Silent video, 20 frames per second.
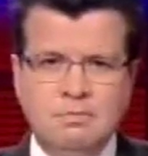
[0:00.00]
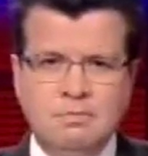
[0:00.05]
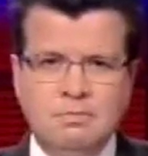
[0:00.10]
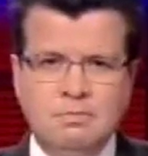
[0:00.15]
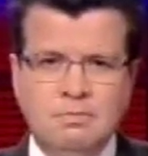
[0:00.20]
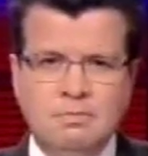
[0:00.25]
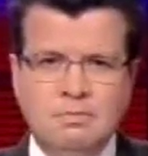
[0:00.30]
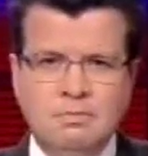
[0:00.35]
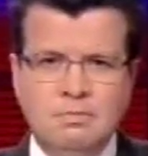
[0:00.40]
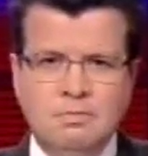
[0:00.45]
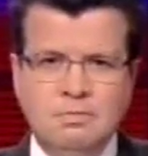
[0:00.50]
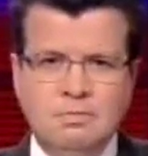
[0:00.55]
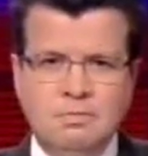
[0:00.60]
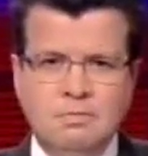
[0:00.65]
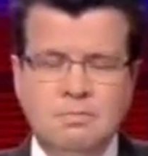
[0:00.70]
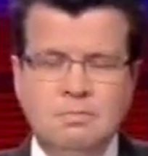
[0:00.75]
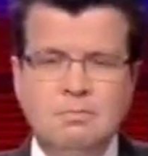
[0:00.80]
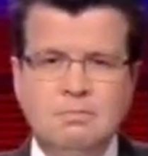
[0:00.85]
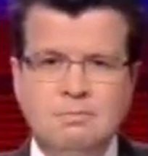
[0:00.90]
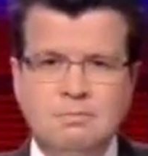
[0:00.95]

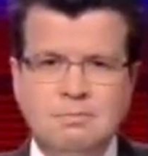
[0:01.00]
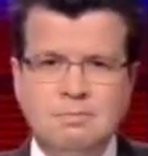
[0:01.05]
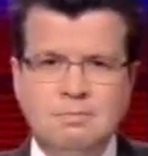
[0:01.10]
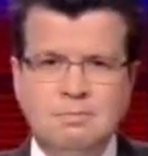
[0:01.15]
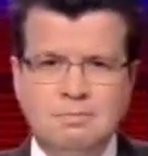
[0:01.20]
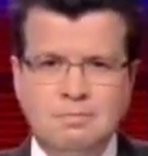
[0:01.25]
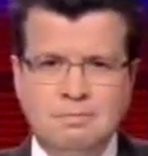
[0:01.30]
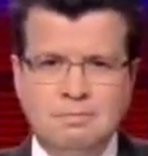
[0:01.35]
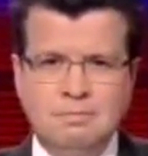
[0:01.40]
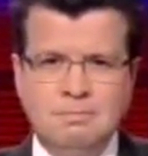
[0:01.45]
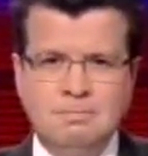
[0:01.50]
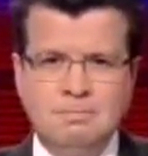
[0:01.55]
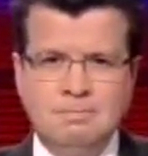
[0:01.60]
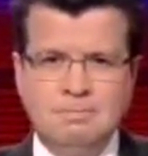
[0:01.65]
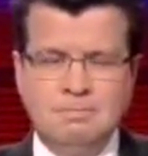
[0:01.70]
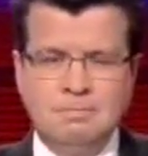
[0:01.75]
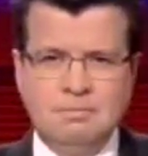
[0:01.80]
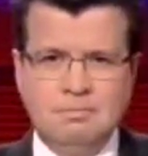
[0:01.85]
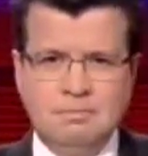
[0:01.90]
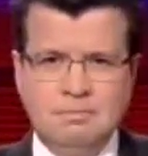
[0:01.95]

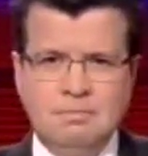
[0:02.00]
The person shown says nothing.